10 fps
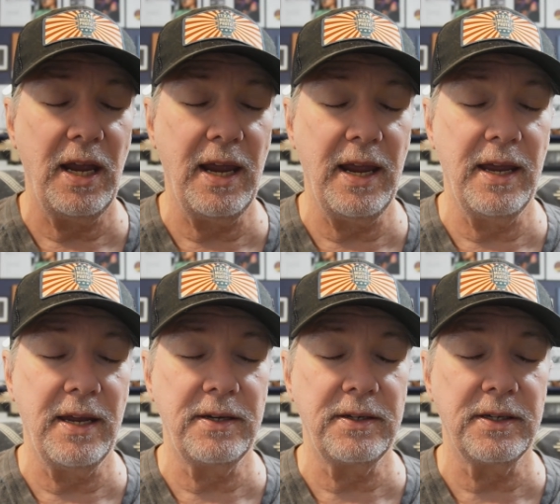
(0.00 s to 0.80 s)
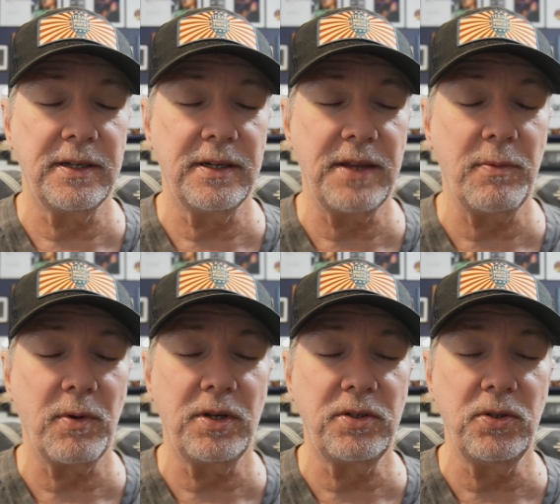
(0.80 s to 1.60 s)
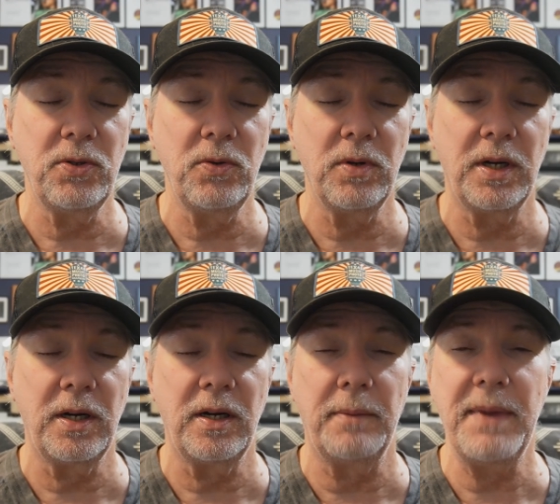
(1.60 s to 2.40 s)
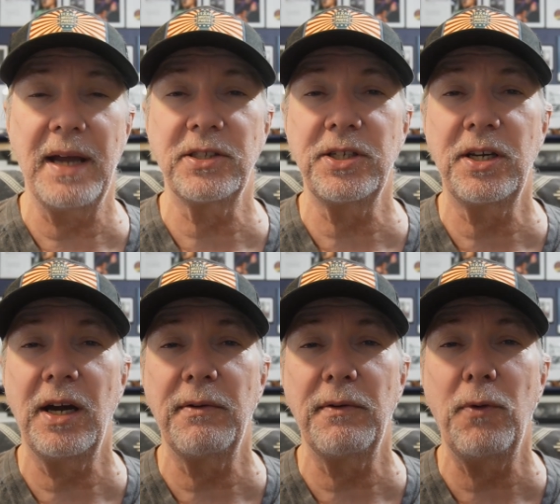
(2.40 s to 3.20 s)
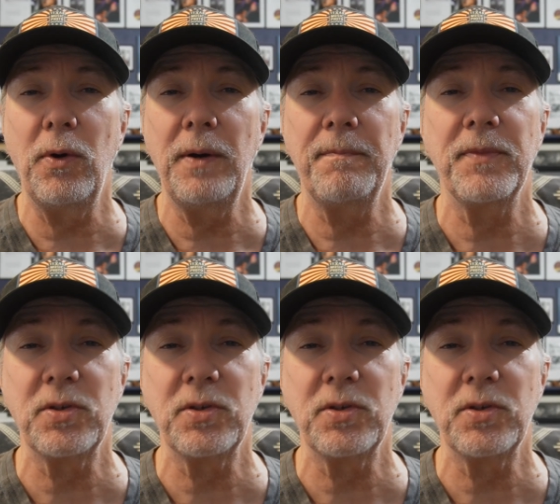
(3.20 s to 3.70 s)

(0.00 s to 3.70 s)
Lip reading: and they were going to do a magazine cover for it.